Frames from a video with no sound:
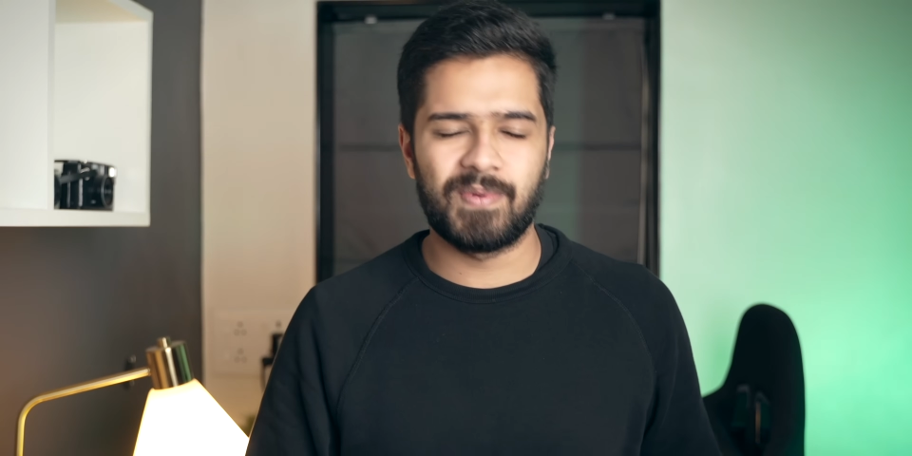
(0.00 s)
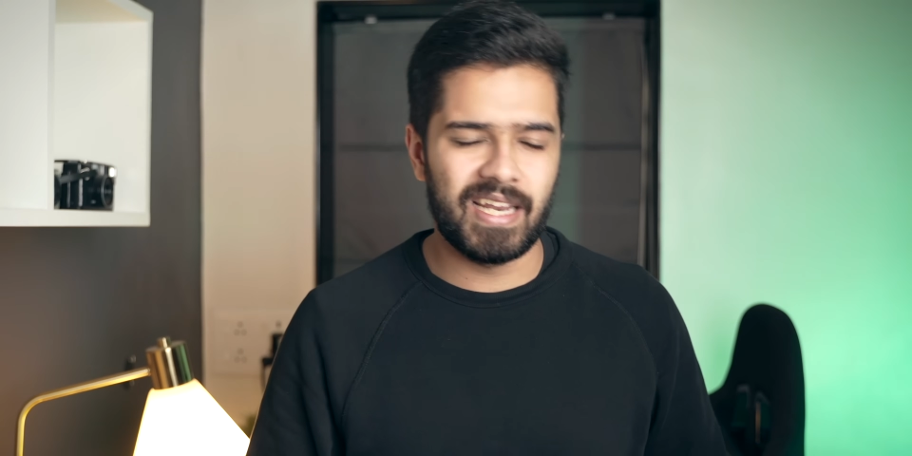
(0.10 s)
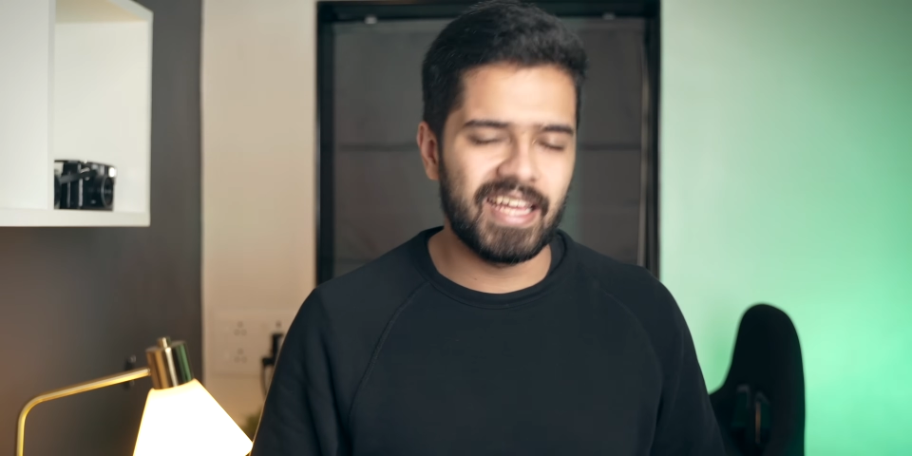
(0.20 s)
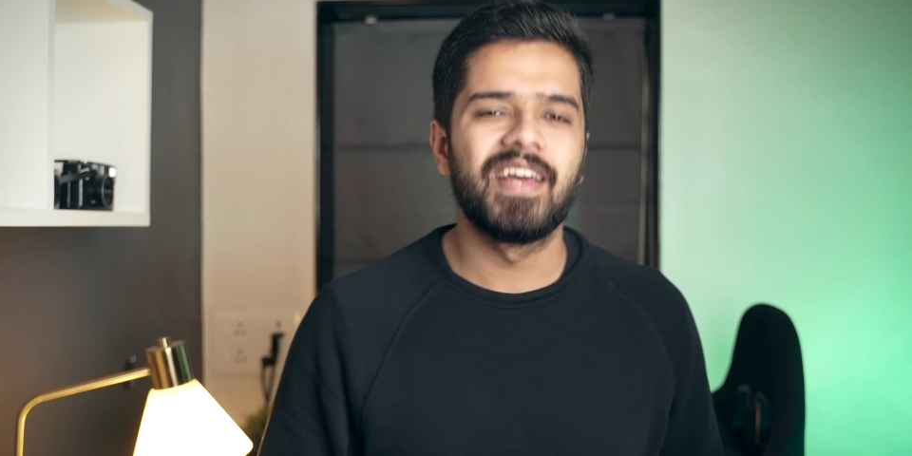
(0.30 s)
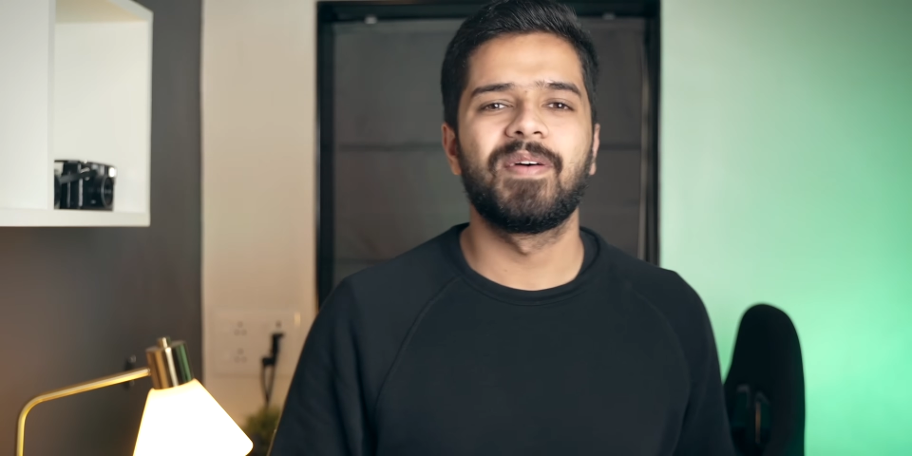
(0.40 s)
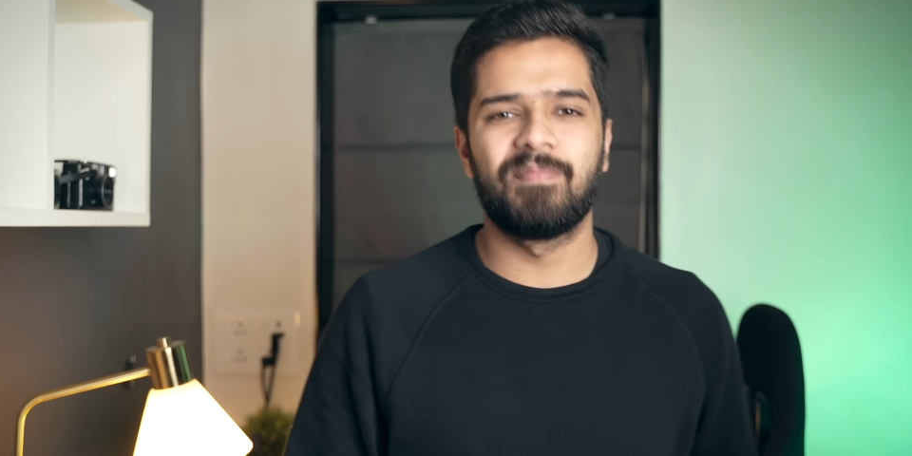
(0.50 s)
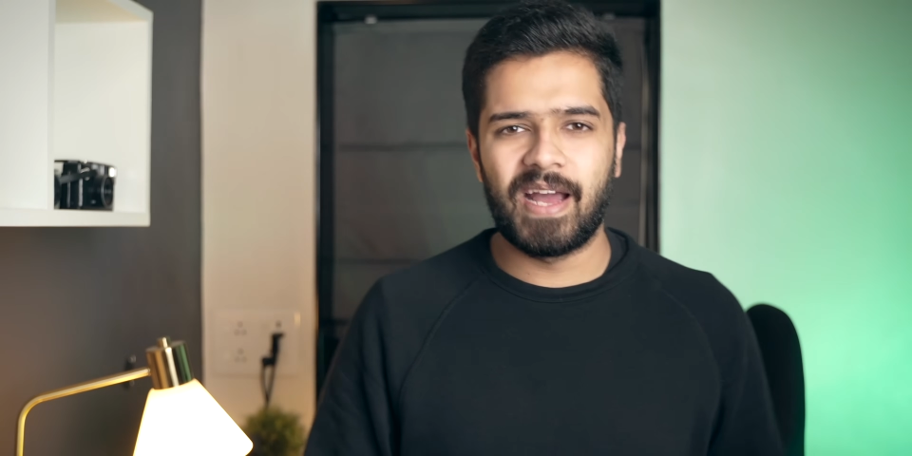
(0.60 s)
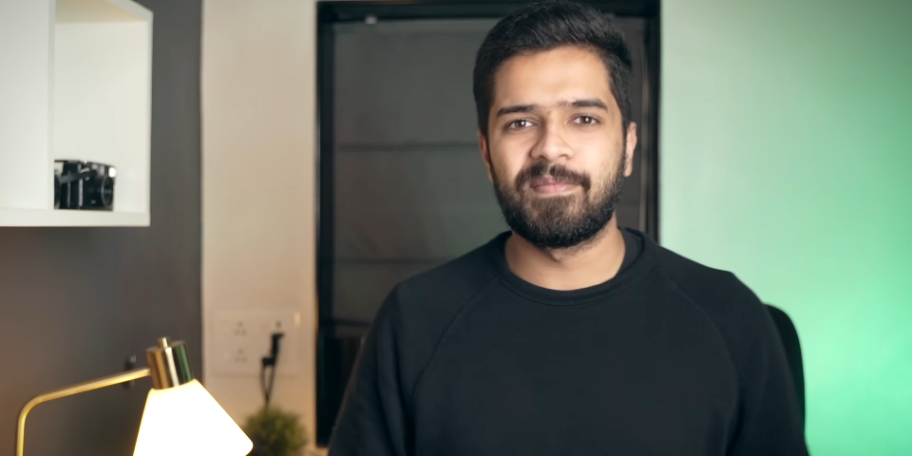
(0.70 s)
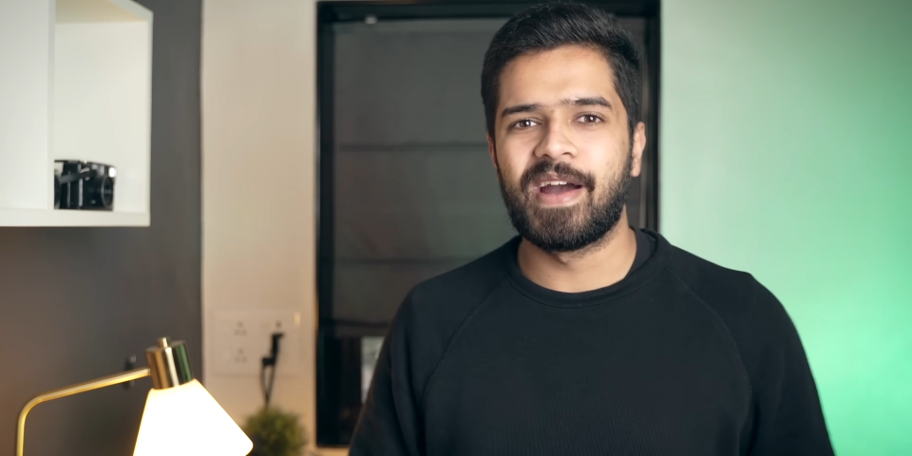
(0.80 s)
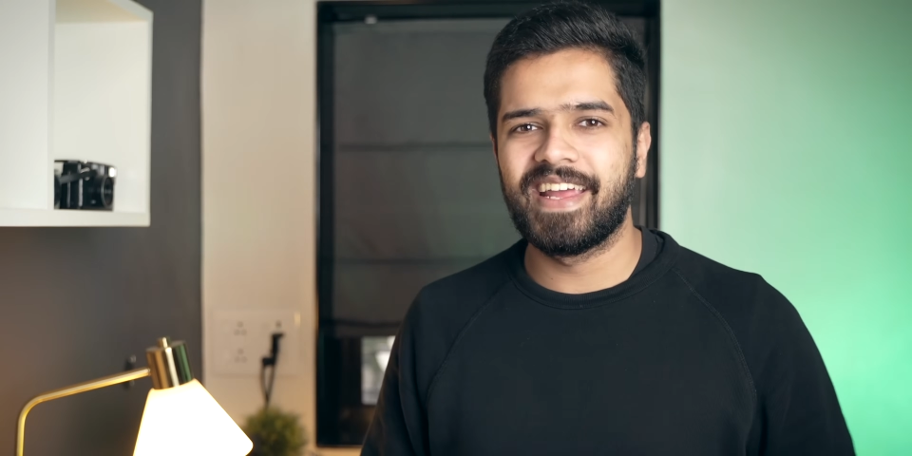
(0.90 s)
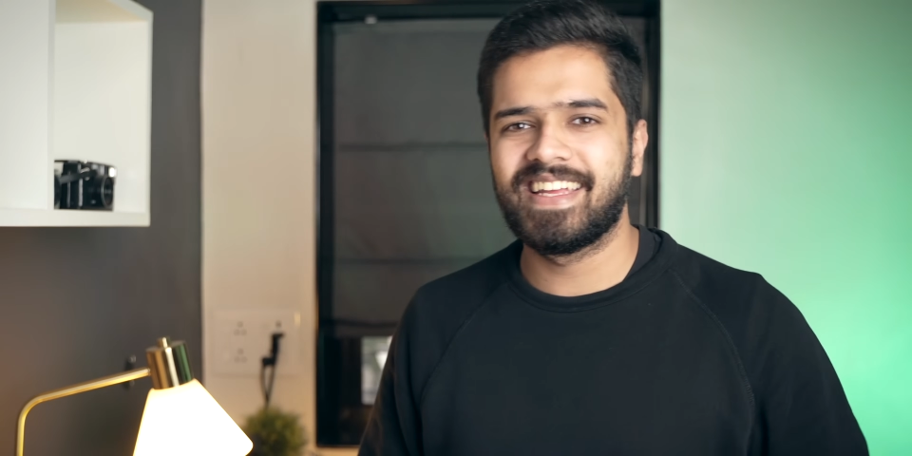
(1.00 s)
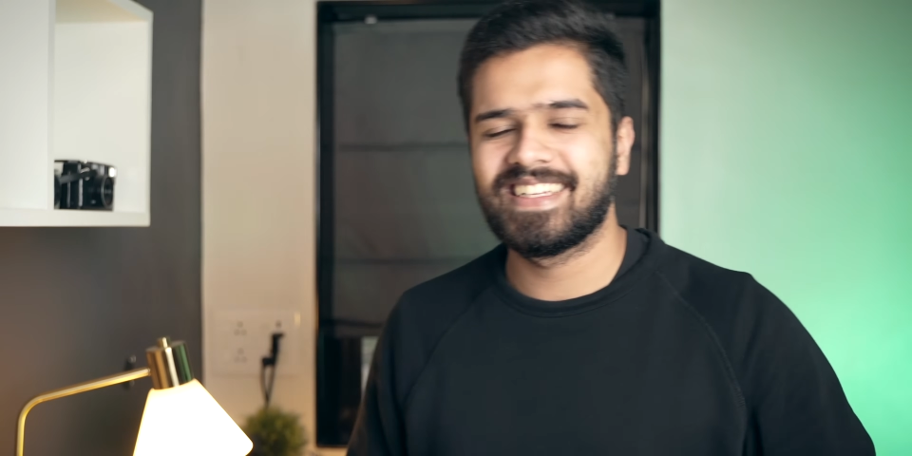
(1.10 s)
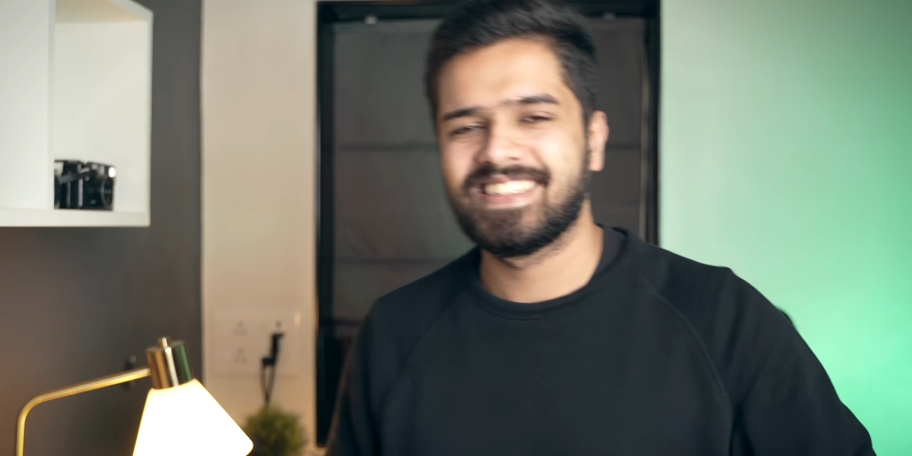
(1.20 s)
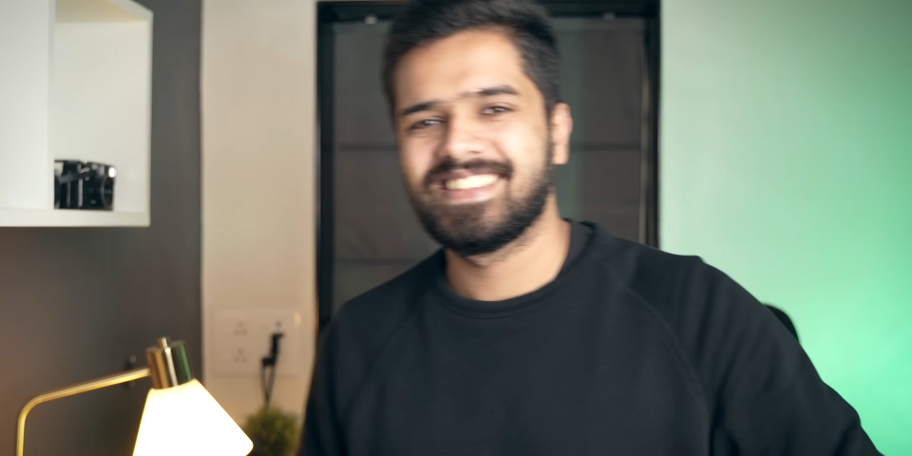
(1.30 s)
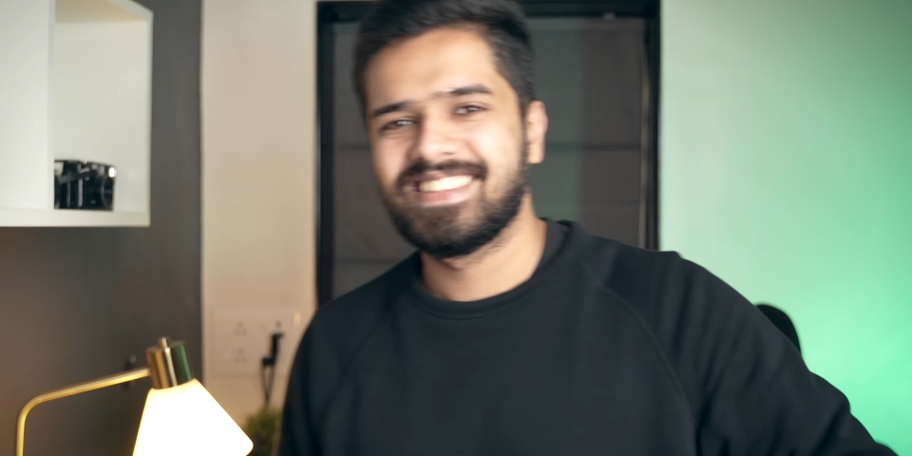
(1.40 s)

one. Bye bye.